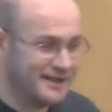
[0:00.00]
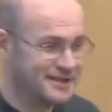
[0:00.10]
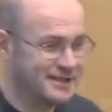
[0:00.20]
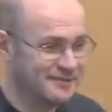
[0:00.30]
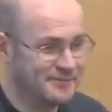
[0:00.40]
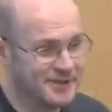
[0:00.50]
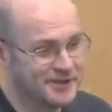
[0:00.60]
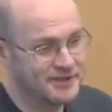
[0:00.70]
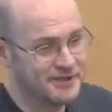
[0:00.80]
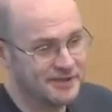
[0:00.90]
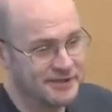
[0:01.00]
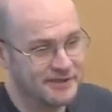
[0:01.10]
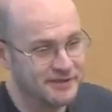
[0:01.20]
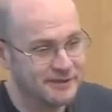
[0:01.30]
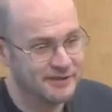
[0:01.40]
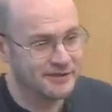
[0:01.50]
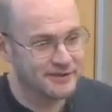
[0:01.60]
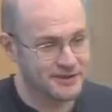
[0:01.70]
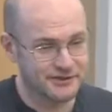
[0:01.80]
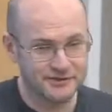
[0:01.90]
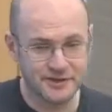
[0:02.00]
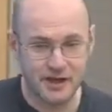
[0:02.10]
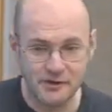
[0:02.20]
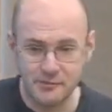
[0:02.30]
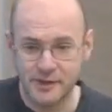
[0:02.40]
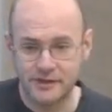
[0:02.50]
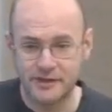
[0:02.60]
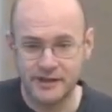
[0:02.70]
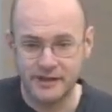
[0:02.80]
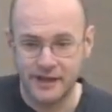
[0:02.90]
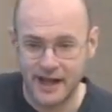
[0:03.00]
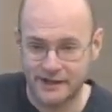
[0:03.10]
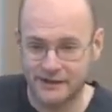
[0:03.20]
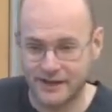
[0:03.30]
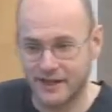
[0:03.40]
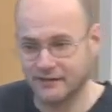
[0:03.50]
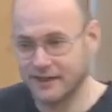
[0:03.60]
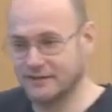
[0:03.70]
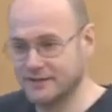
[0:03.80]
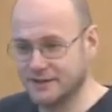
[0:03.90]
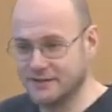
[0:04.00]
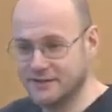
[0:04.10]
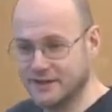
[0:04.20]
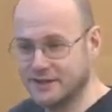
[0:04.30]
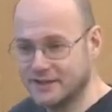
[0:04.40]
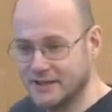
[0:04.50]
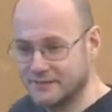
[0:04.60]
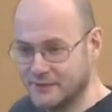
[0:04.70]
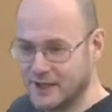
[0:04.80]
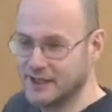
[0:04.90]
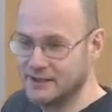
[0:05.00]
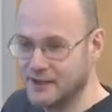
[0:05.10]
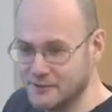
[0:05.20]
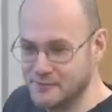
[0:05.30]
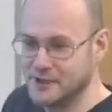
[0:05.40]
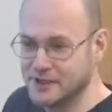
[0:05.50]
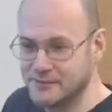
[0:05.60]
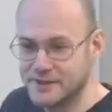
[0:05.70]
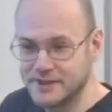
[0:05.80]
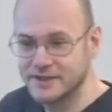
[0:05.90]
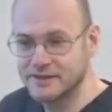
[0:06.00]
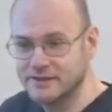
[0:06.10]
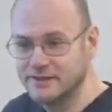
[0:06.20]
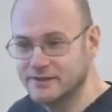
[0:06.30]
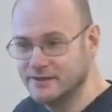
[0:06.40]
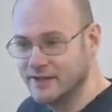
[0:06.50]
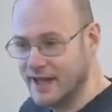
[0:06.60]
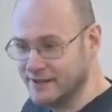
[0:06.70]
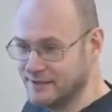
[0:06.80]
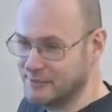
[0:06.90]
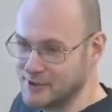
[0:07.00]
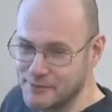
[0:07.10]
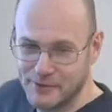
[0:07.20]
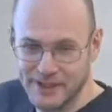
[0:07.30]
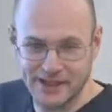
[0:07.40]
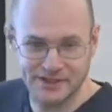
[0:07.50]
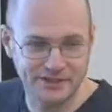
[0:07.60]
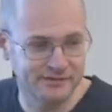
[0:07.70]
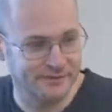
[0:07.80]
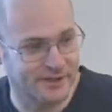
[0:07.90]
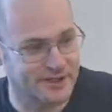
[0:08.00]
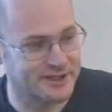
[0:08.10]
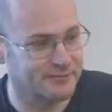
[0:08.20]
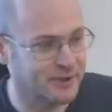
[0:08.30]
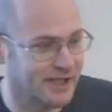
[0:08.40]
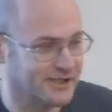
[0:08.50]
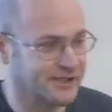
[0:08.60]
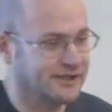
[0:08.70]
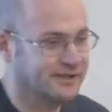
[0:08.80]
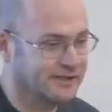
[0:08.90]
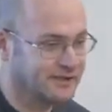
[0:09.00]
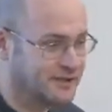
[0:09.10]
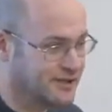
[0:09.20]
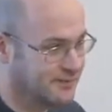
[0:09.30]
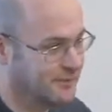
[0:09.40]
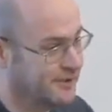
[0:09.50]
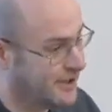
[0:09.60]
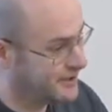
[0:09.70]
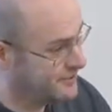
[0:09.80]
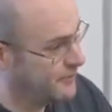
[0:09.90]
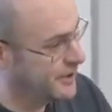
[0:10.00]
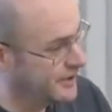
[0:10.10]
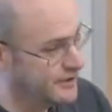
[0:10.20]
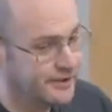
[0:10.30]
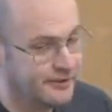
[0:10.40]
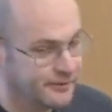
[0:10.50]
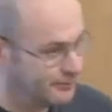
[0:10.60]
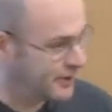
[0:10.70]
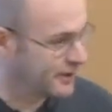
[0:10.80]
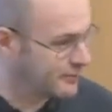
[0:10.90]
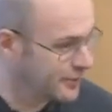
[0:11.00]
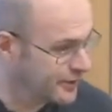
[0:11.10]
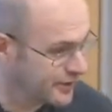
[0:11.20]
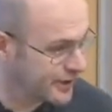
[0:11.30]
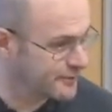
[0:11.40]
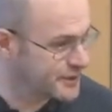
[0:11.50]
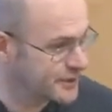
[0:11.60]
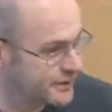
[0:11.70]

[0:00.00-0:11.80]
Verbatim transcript: is deemed as the student's home, and they are allowed to use the internet for any home purpose. And the paperwork actually refers to pleasure, and I interpret that to mean playing computer games.